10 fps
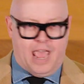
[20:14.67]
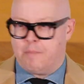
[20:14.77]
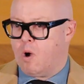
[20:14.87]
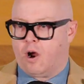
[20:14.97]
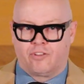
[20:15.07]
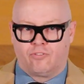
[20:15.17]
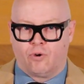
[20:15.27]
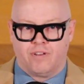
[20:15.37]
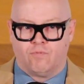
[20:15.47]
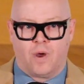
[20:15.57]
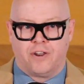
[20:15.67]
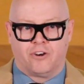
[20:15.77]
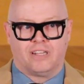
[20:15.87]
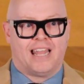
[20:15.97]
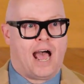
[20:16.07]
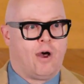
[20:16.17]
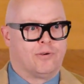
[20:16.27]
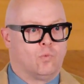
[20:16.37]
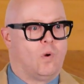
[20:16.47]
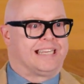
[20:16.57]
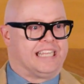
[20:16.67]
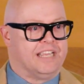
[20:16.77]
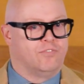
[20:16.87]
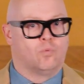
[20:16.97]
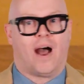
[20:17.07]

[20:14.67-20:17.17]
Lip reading: And Mark sort of wondered aloud, what gives?